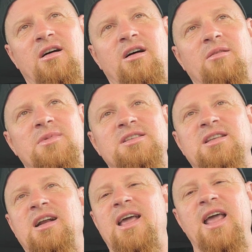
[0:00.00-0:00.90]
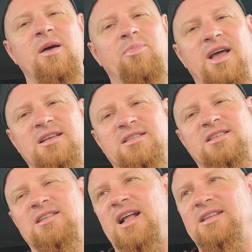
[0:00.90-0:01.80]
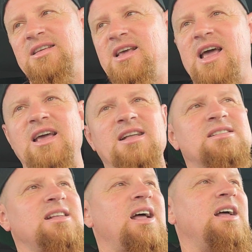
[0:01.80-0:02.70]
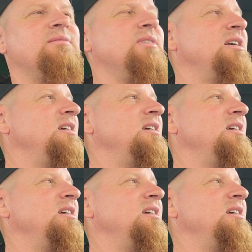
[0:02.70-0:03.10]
um, it's not AmBest. It's not TA. It's not.